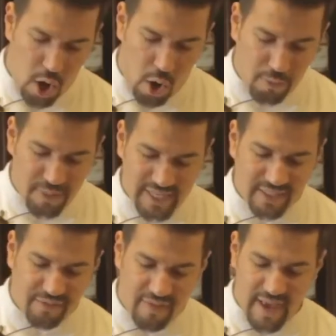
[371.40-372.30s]
On
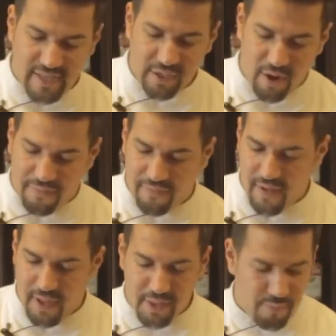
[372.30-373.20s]
this phase of
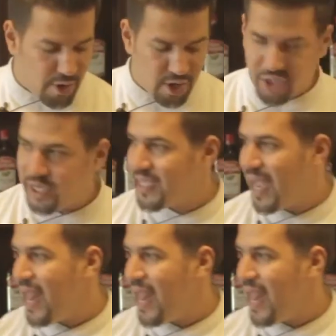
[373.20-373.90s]
the process, I